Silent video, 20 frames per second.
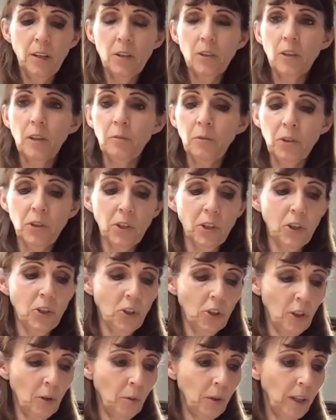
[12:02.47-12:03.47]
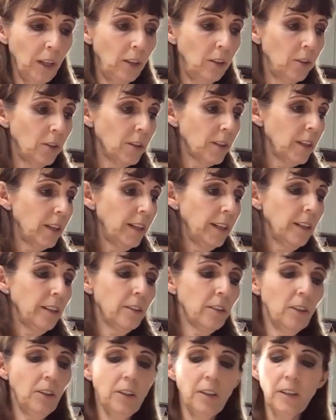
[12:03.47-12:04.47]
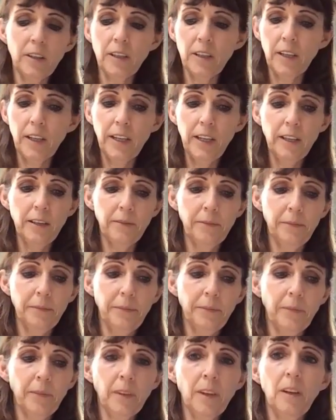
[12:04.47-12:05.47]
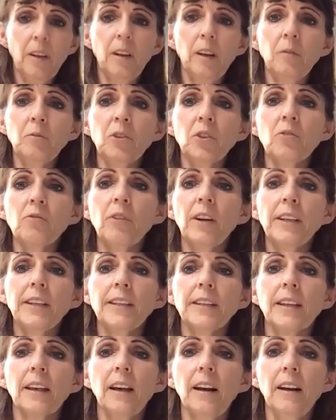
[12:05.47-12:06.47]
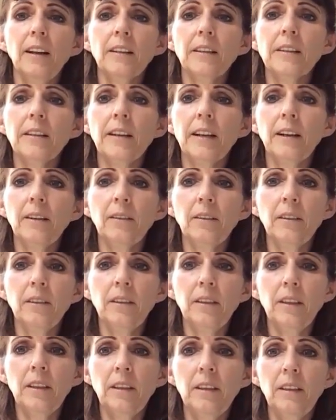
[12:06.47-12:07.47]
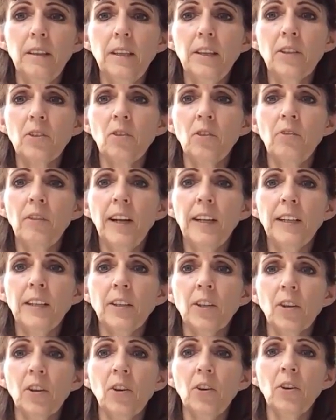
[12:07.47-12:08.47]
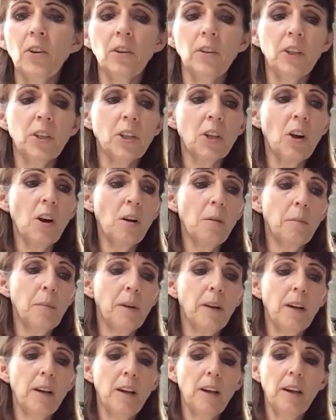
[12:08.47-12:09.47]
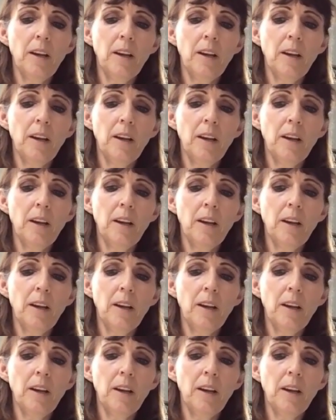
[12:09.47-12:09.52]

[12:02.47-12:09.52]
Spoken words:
So I'm just going to show you what that looks like so you can see. I'm just ready to cut now. These are all ready to cook on the top.